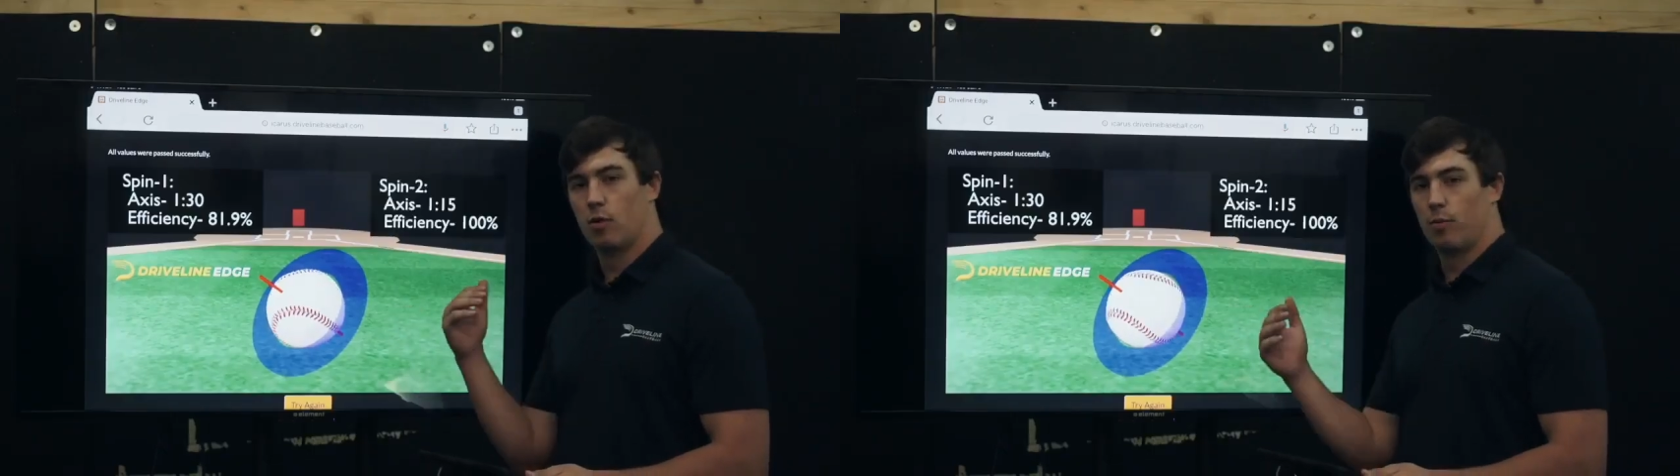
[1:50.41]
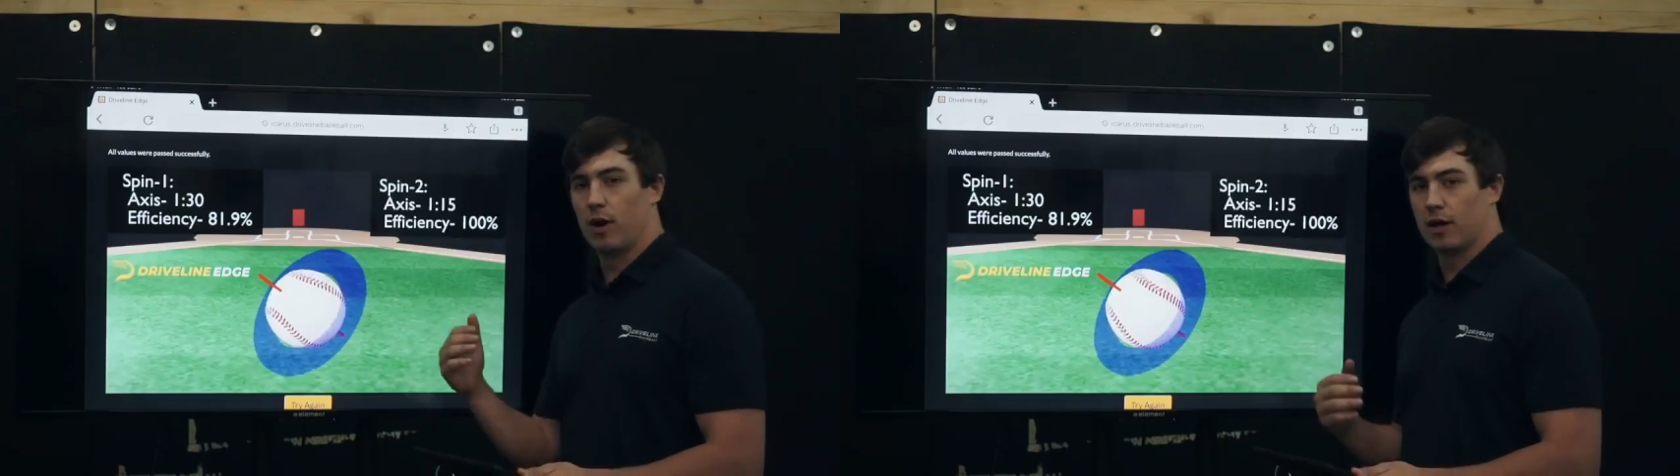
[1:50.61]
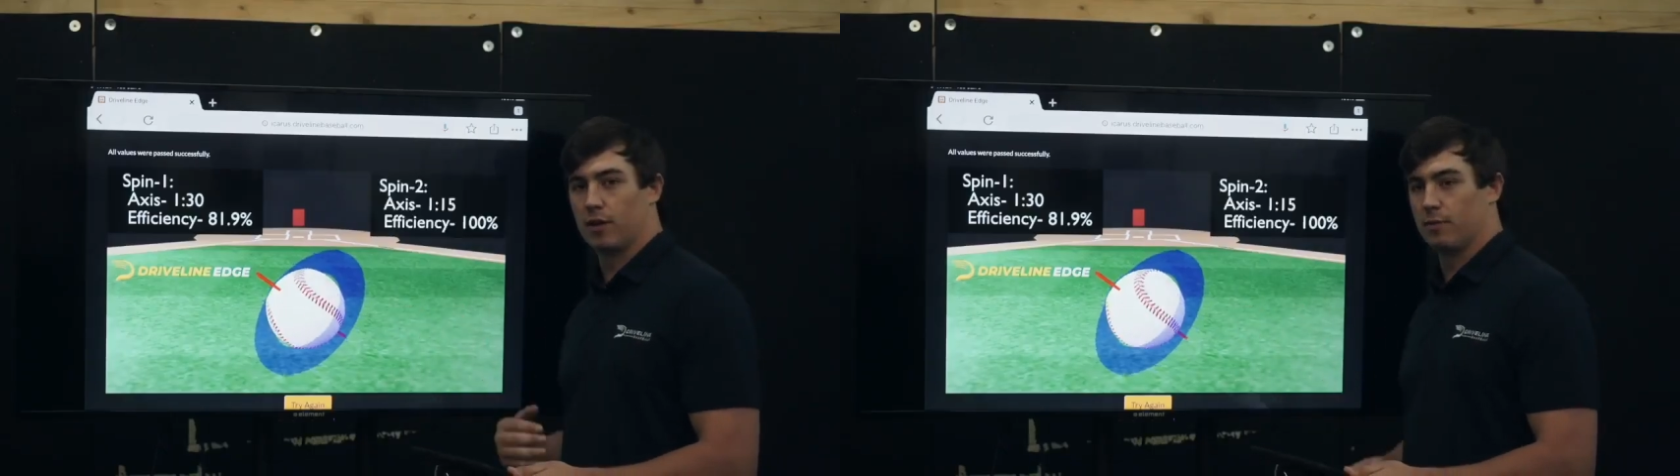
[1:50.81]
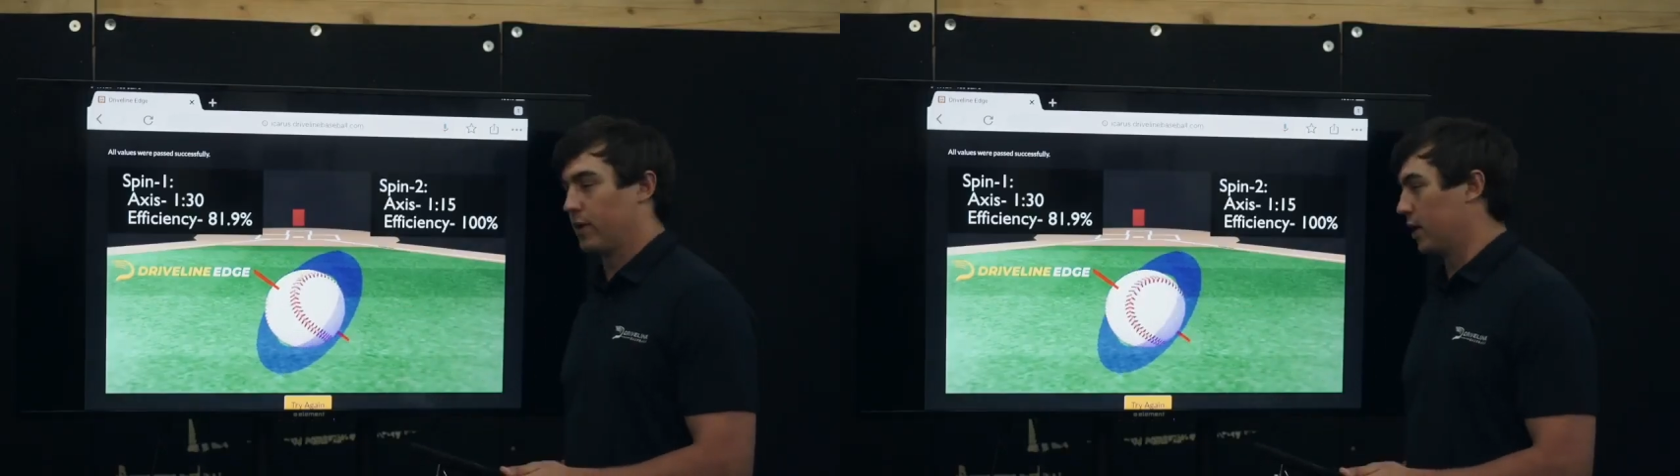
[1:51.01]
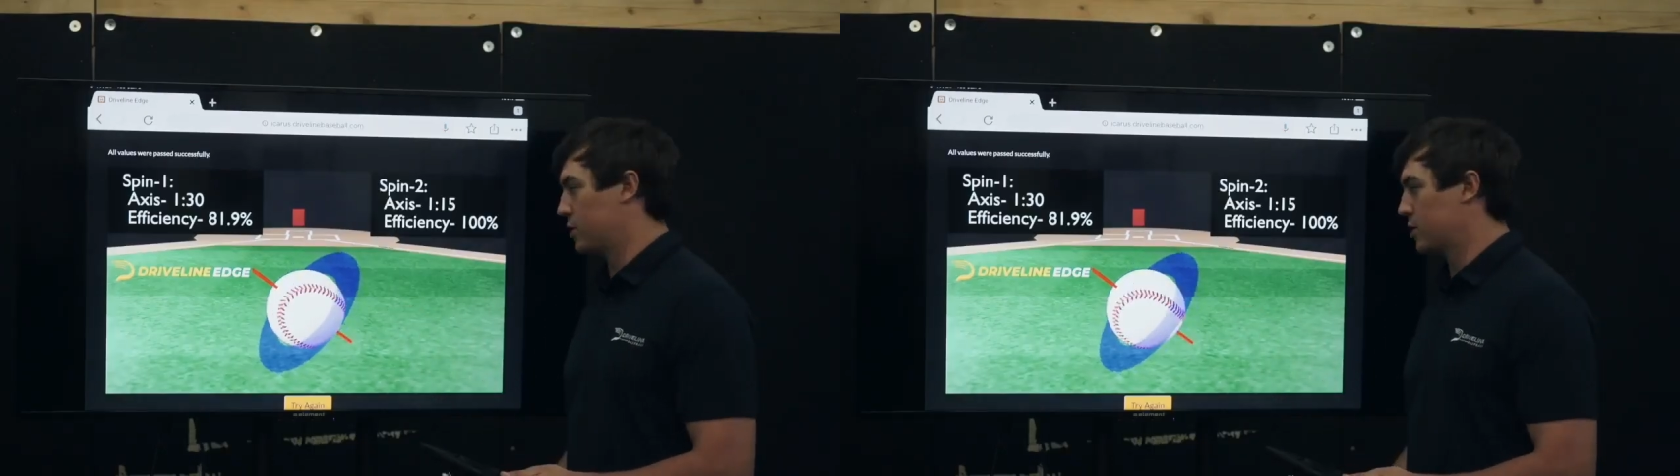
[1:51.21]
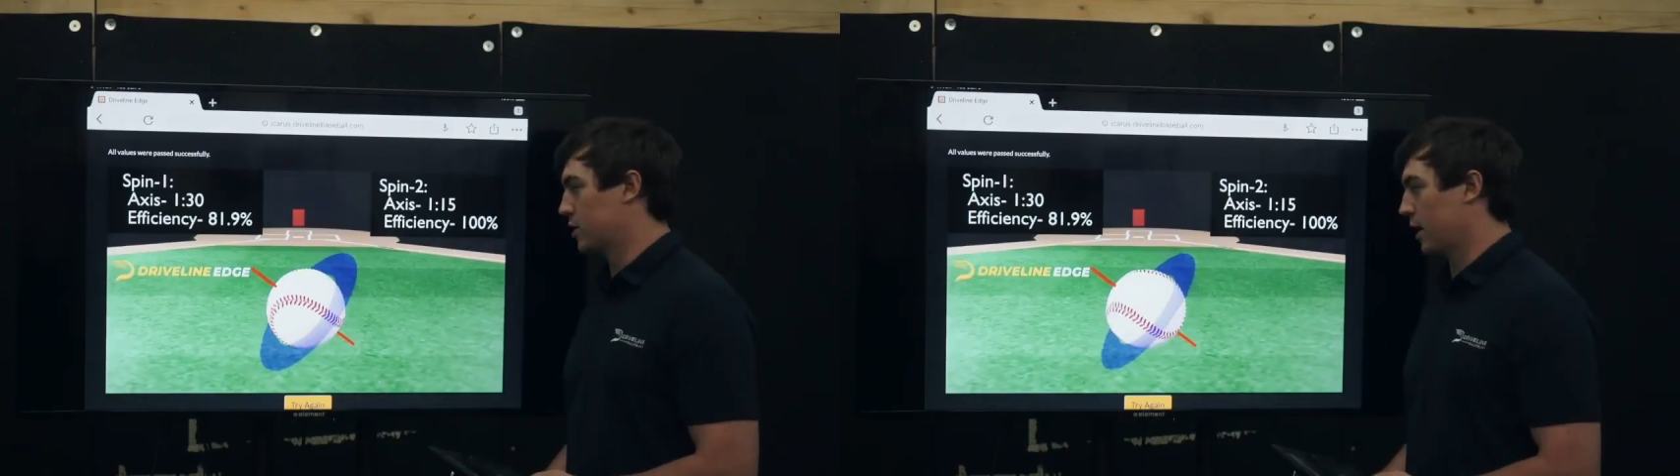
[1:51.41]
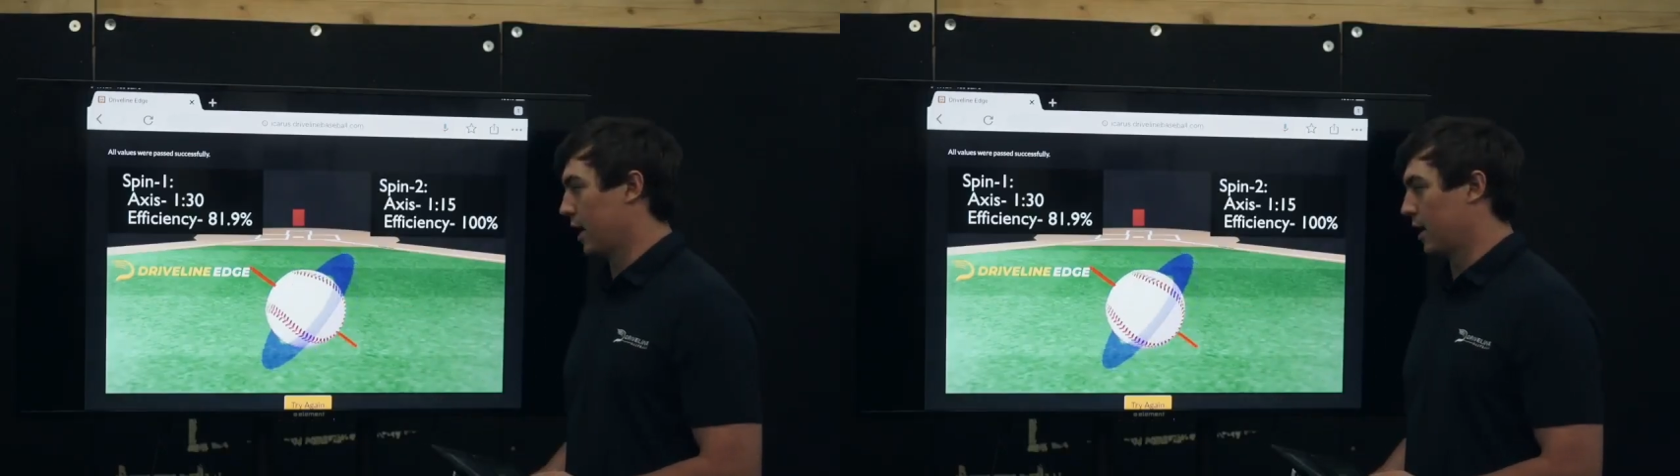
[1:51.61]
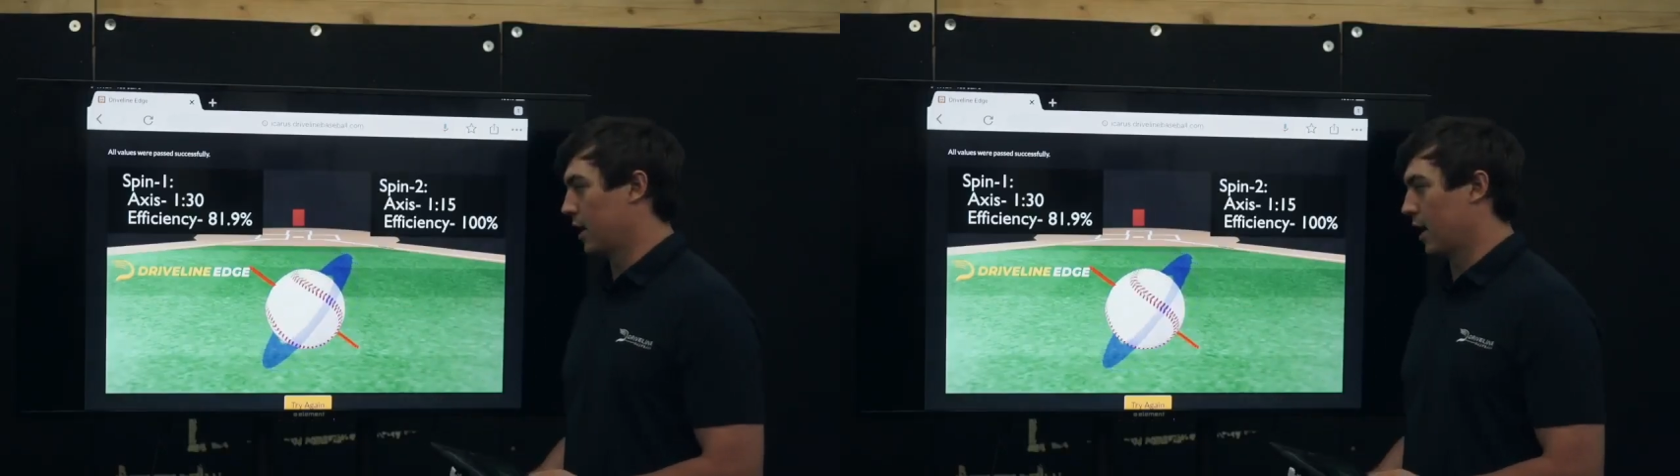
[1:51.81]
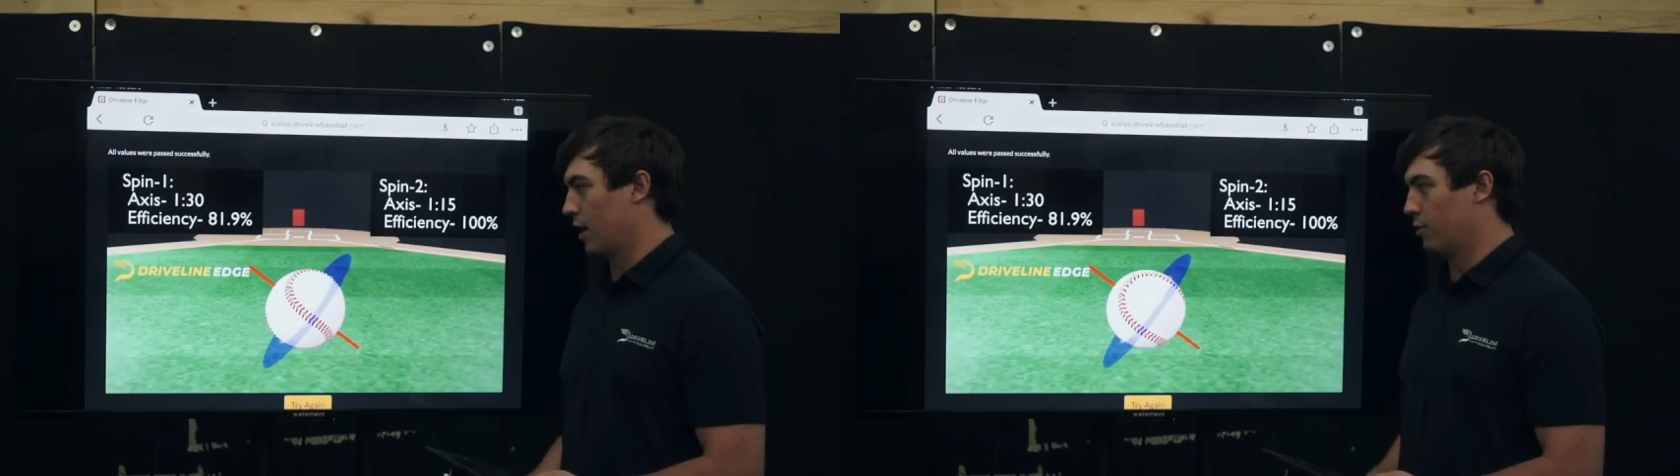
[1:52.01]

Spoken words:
more break on the pitch, and